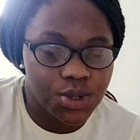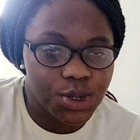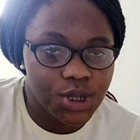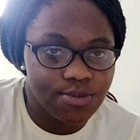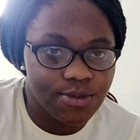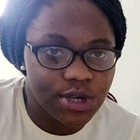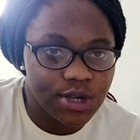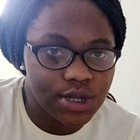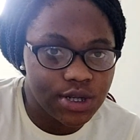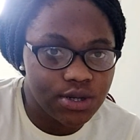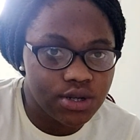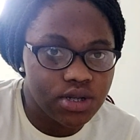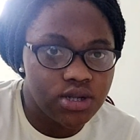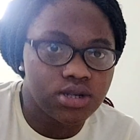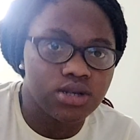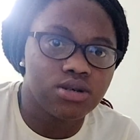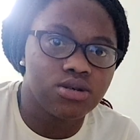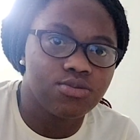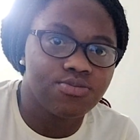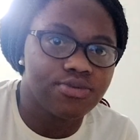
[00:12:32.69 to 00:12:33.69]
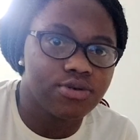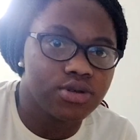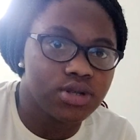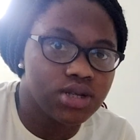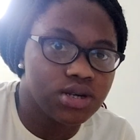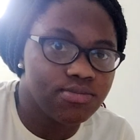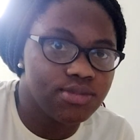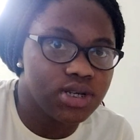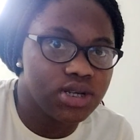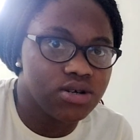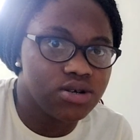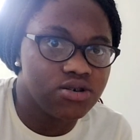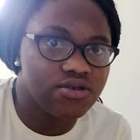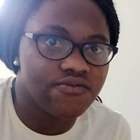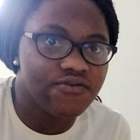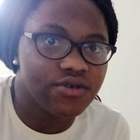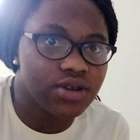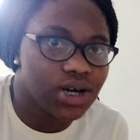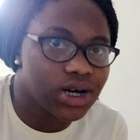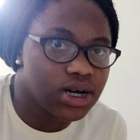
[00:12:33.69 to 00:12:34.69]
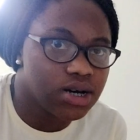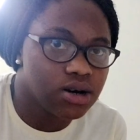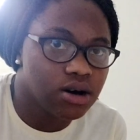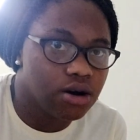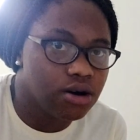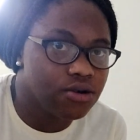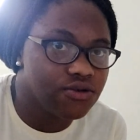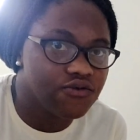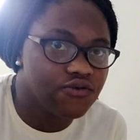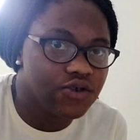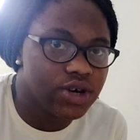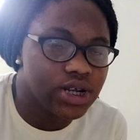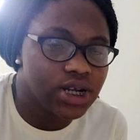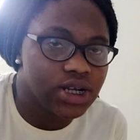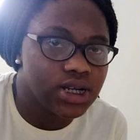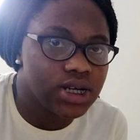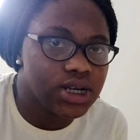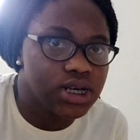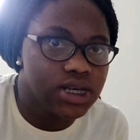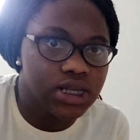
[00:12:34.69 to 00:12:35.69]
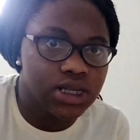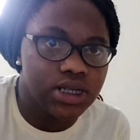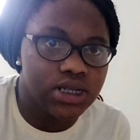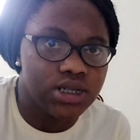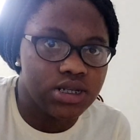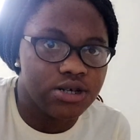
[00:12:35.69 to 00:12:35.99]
So I'm just going to go put them in the oven at 180